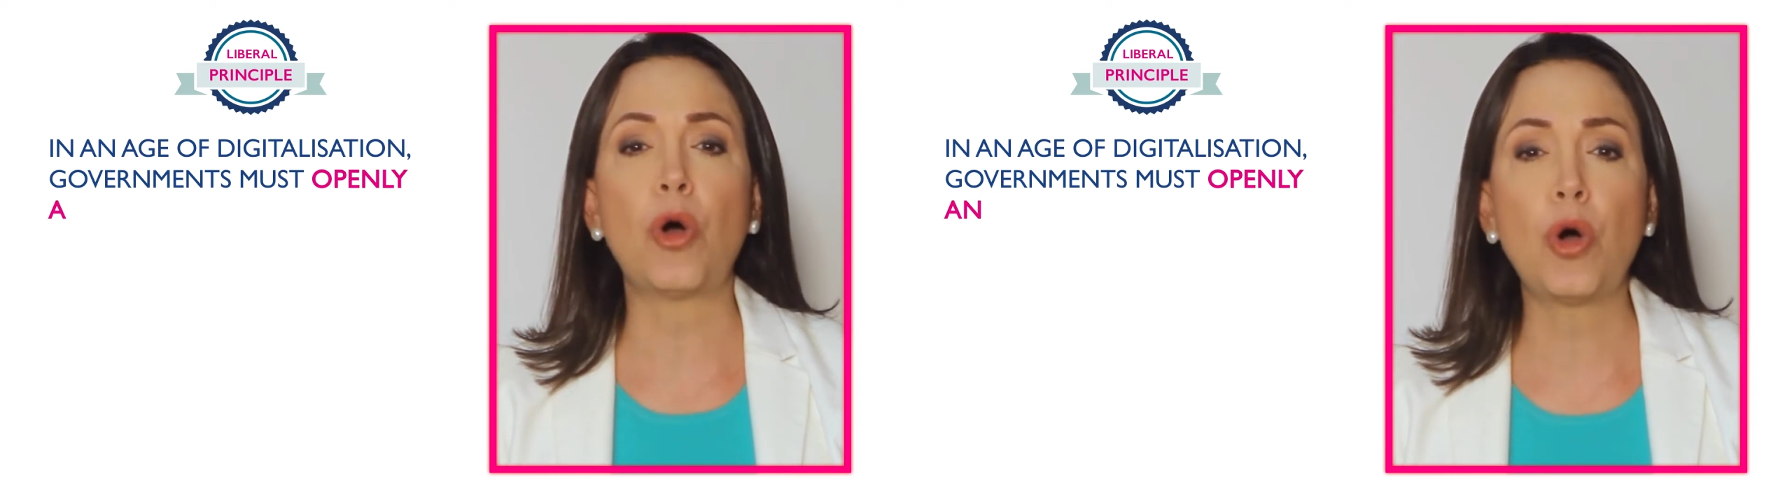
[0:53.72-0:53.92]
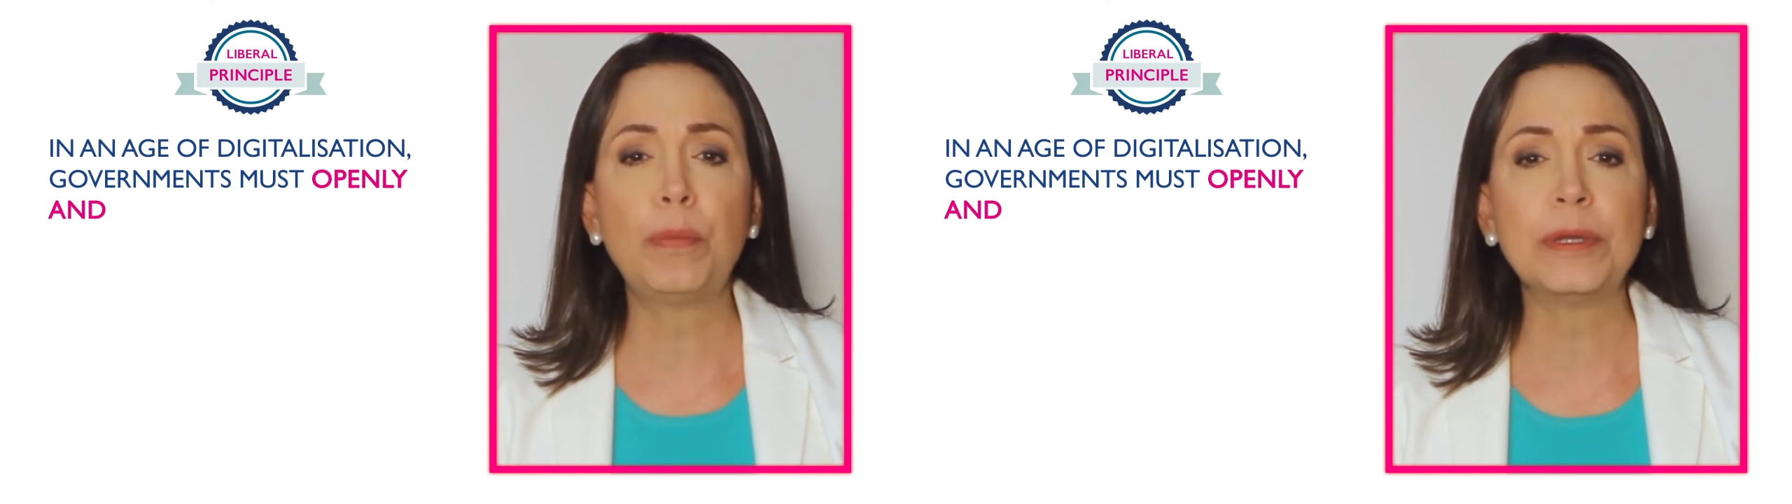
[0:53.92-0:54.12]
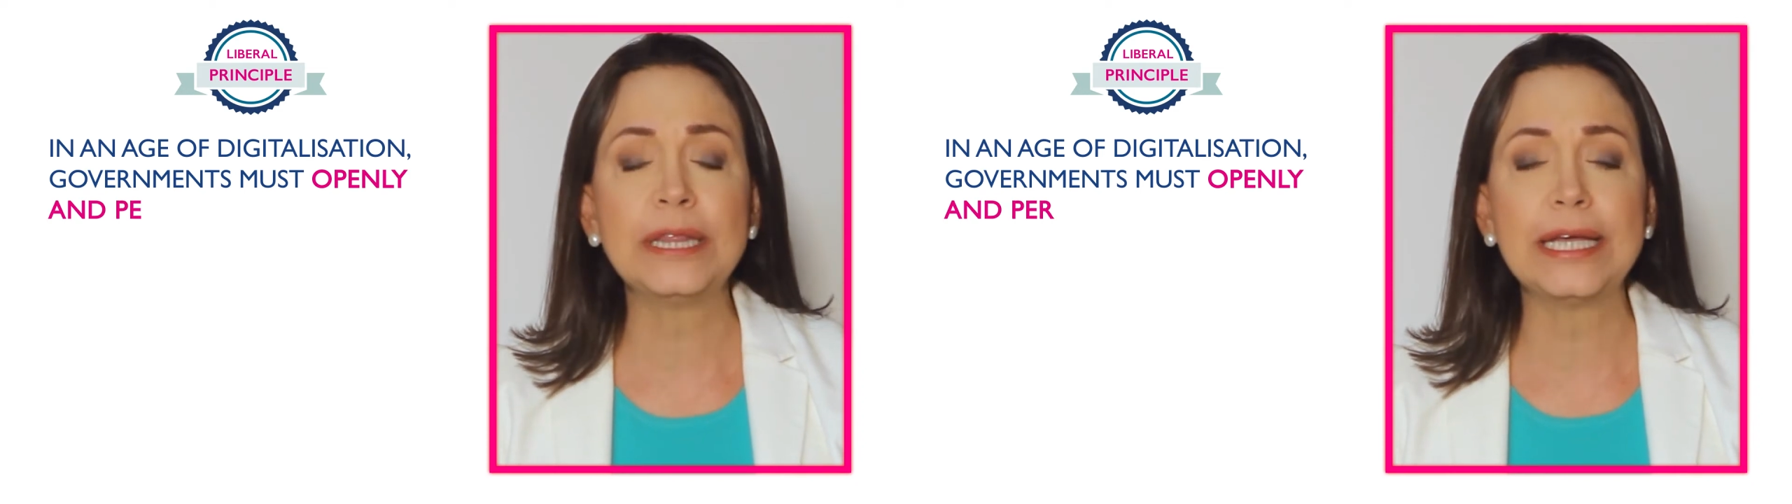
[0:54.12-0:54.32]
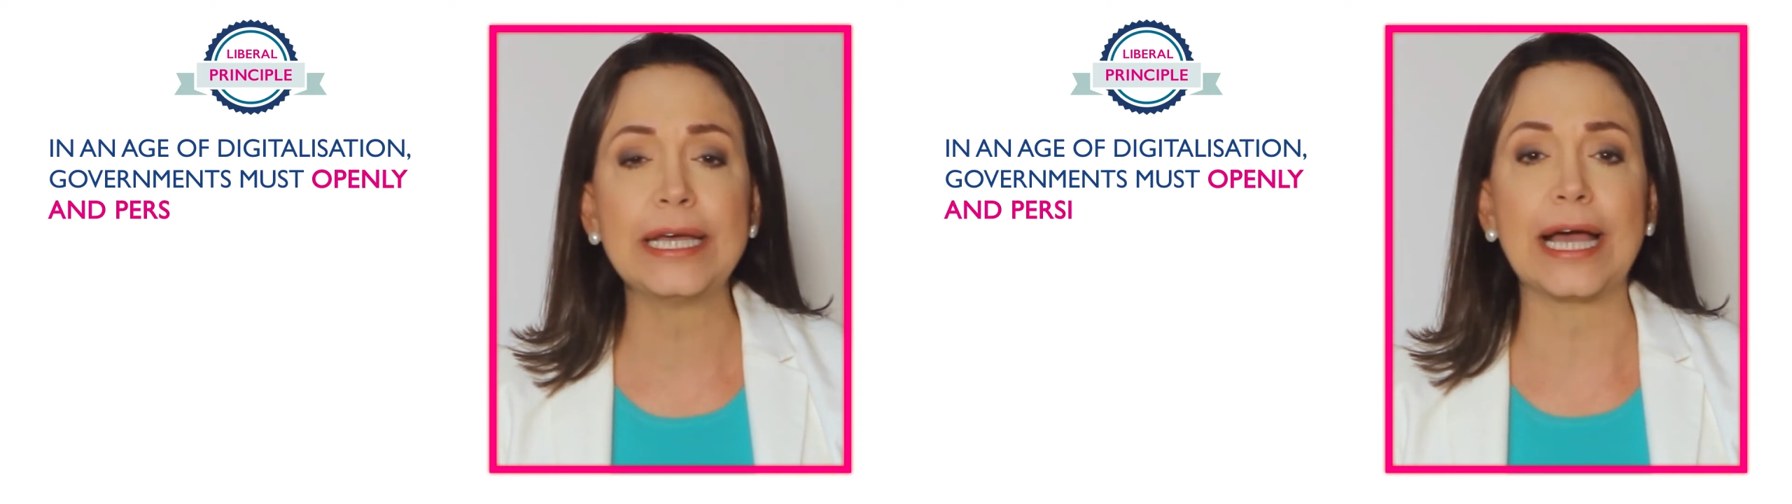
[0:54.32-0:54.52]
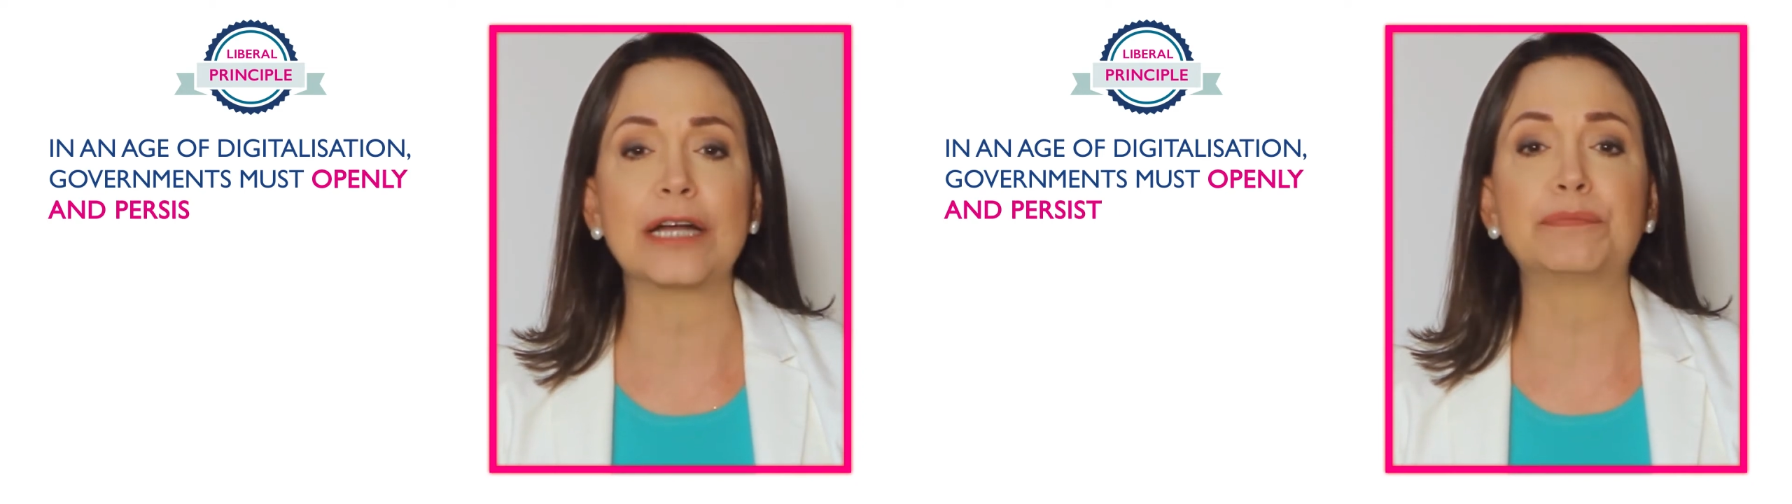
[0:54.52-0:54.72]

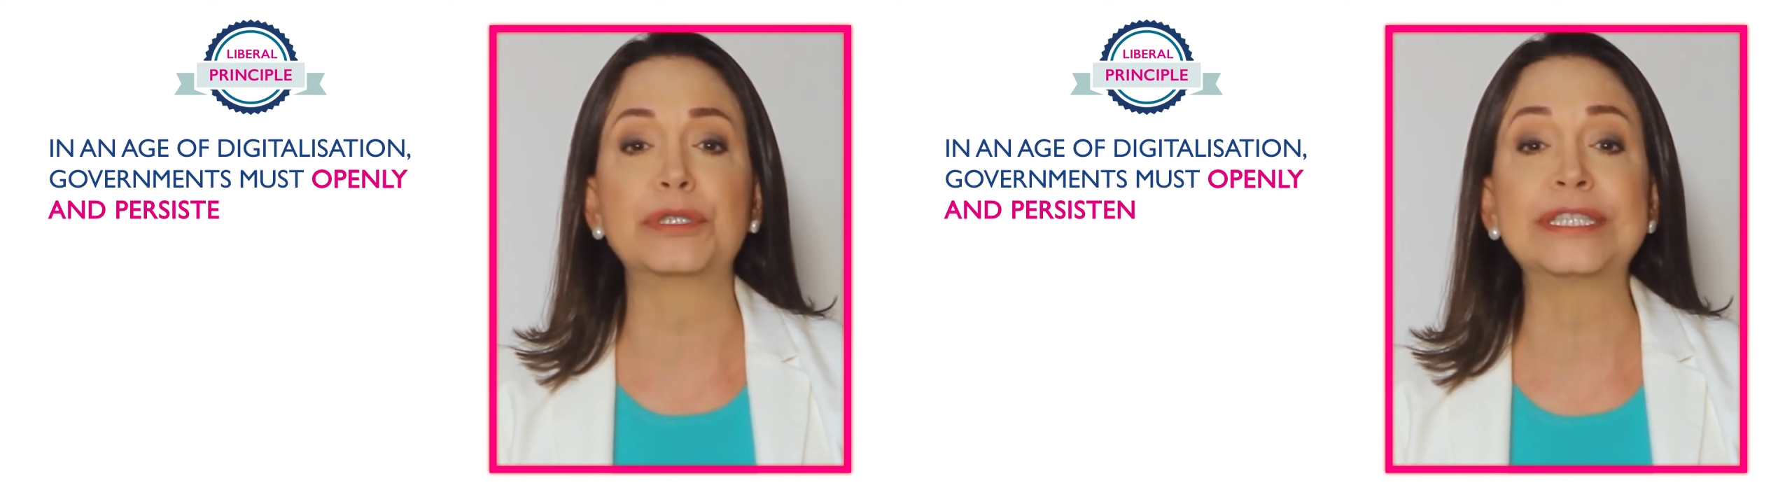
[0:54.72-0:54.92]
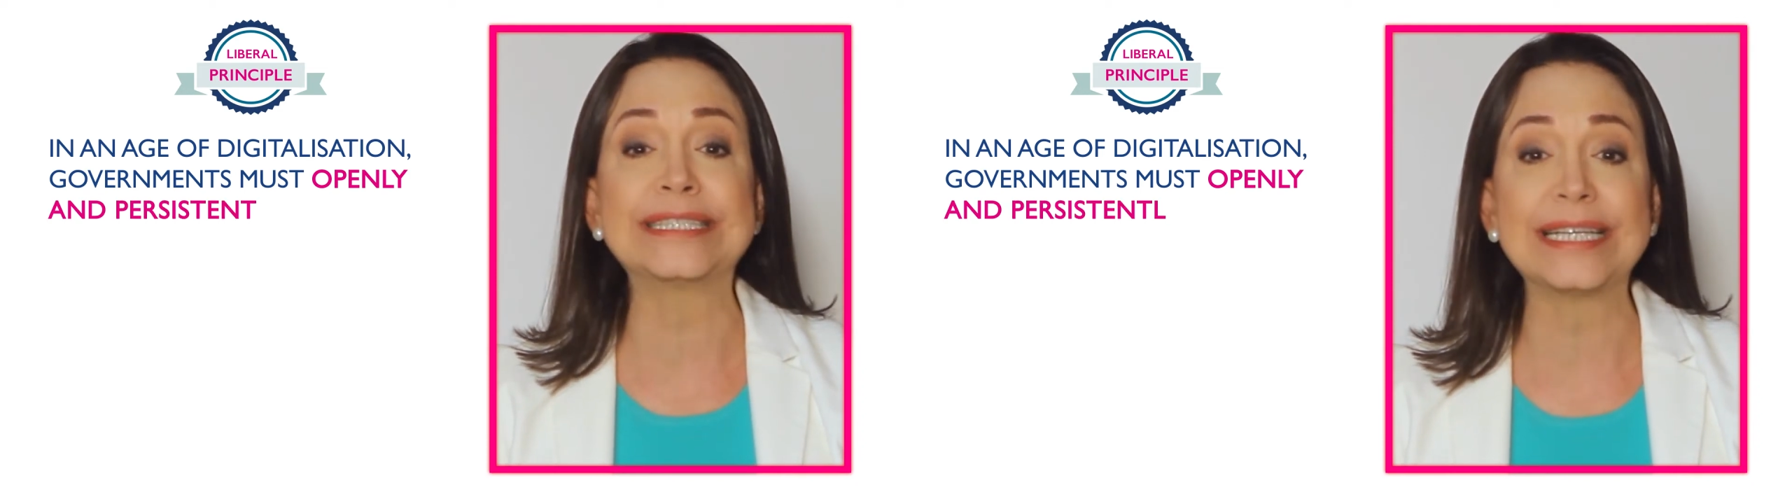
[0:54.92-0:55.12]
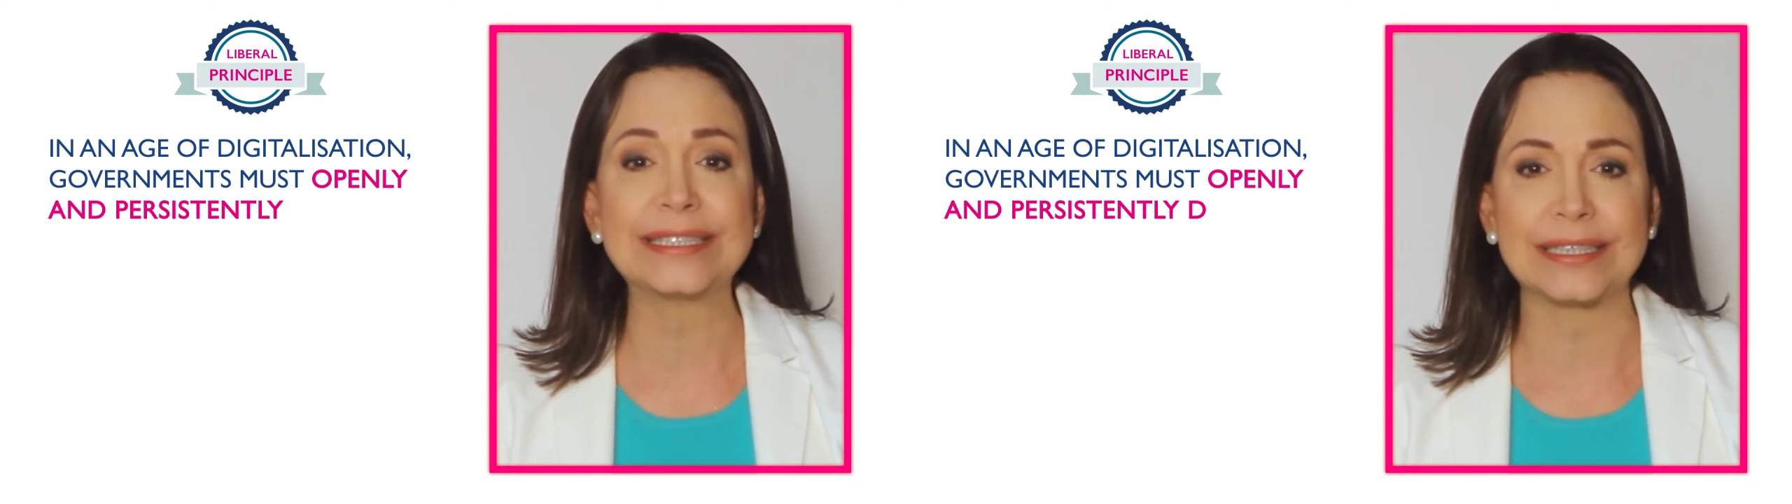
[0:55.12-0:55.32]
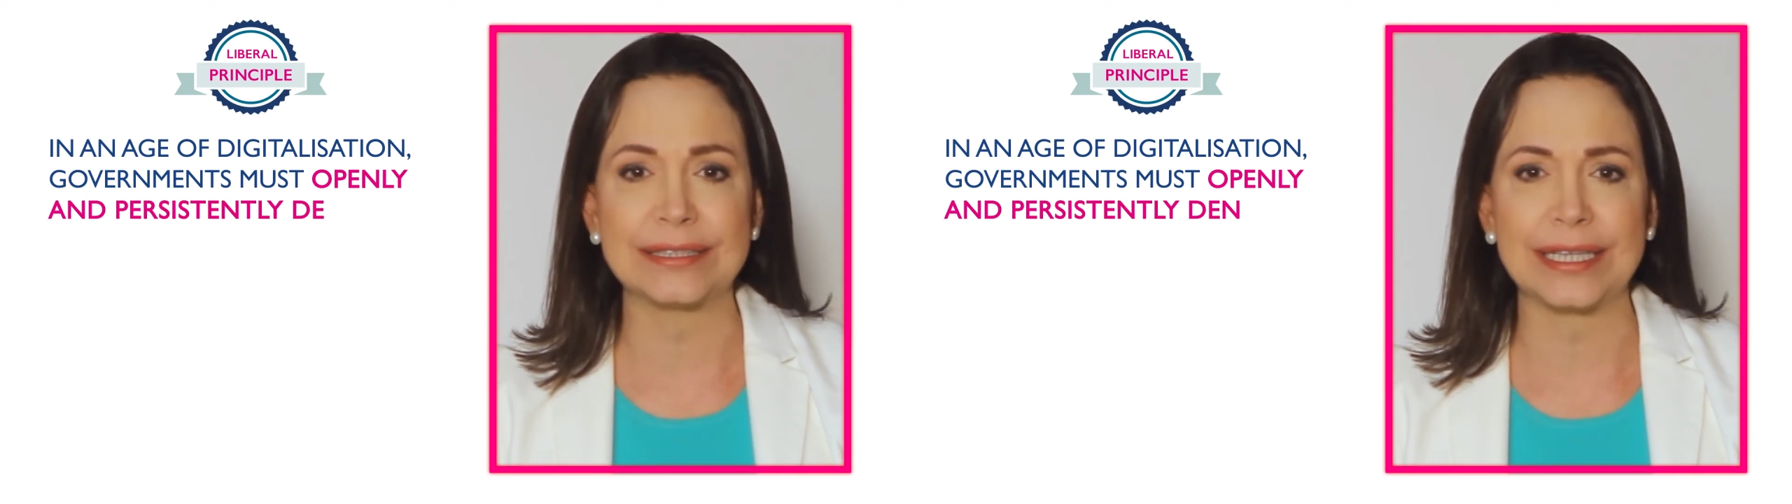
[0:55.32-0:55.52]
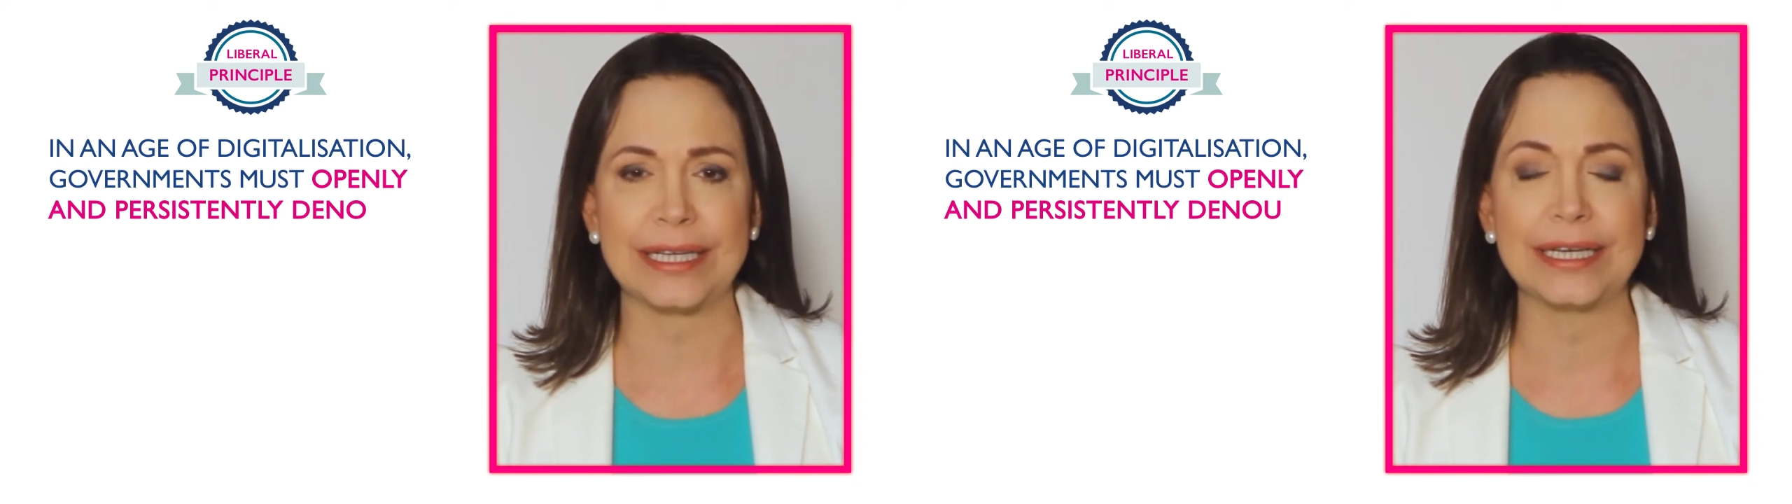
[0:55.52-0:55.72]
openly and
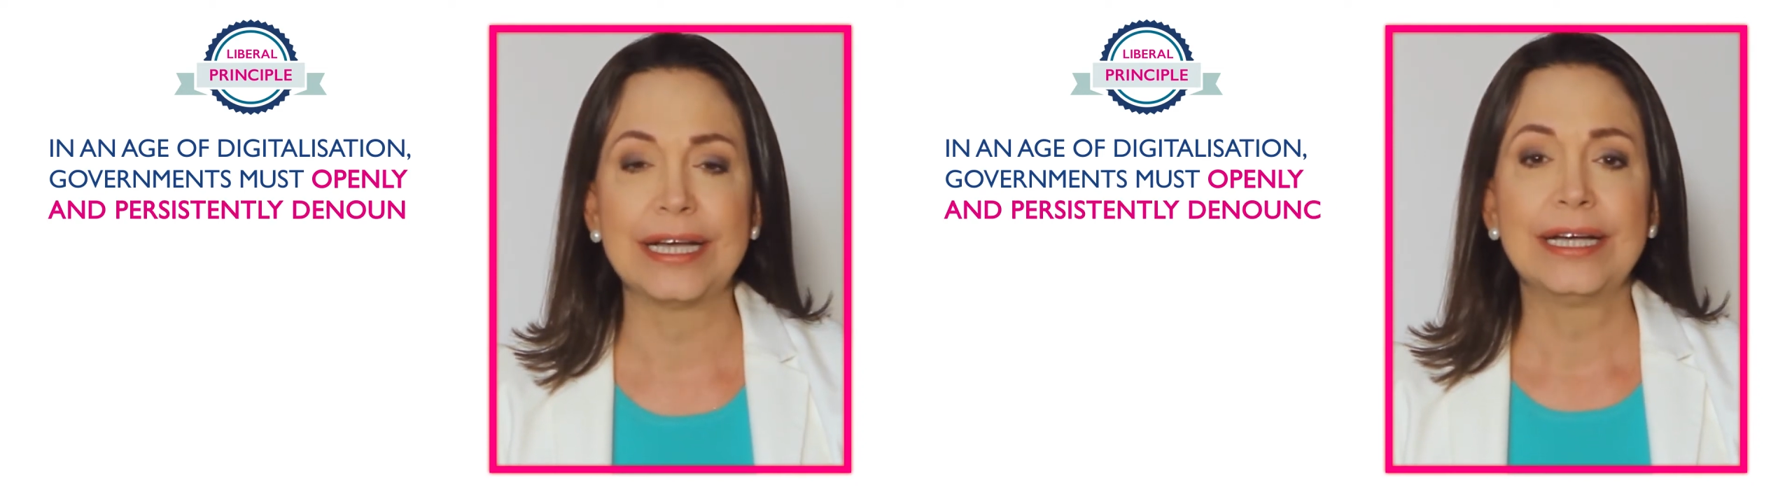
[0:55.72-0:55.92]
persistently